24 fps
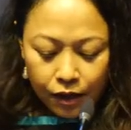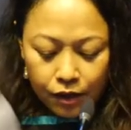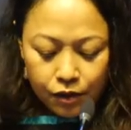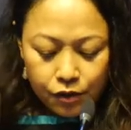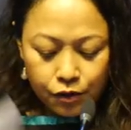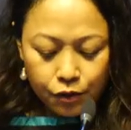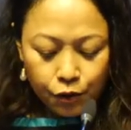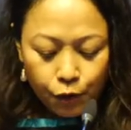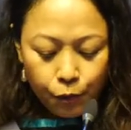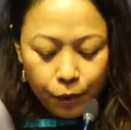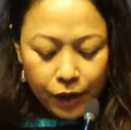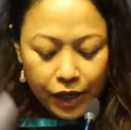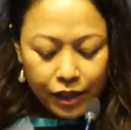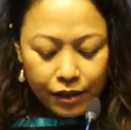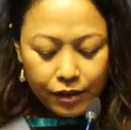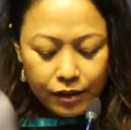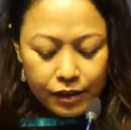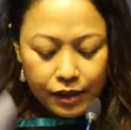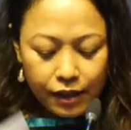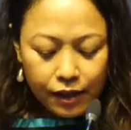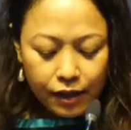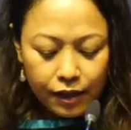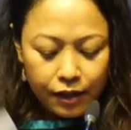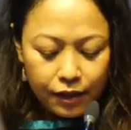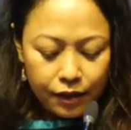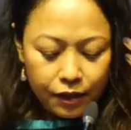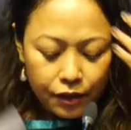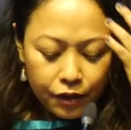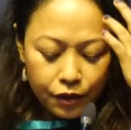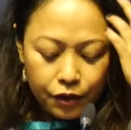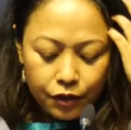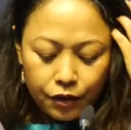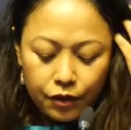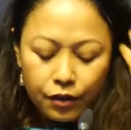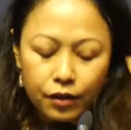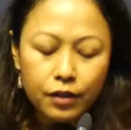So when
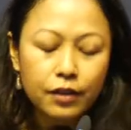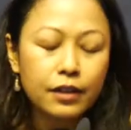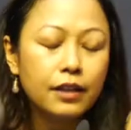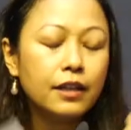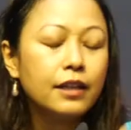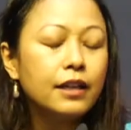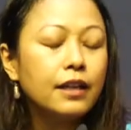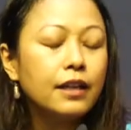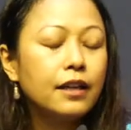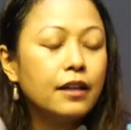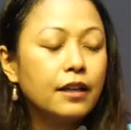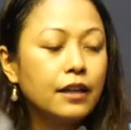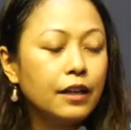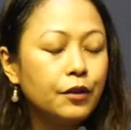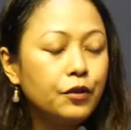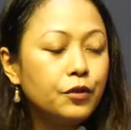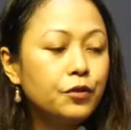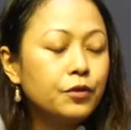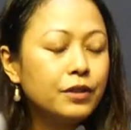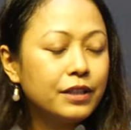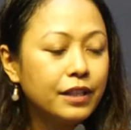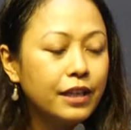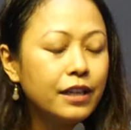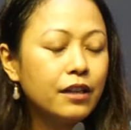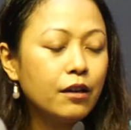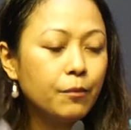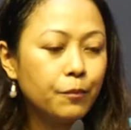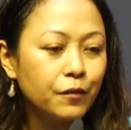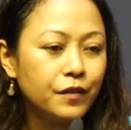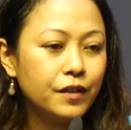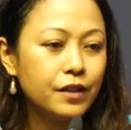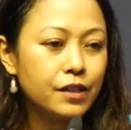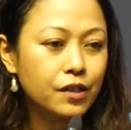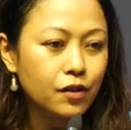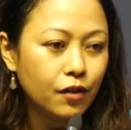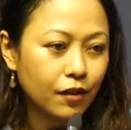you think of
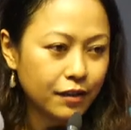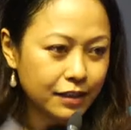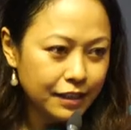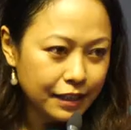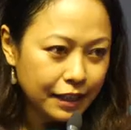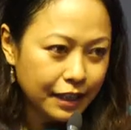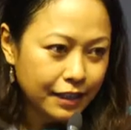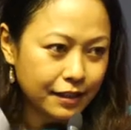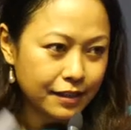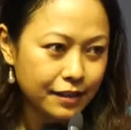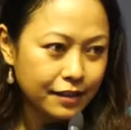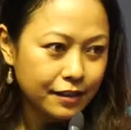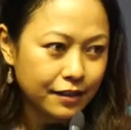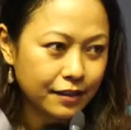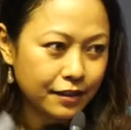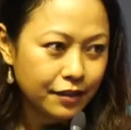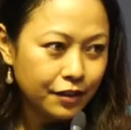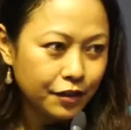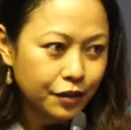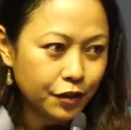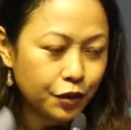this context,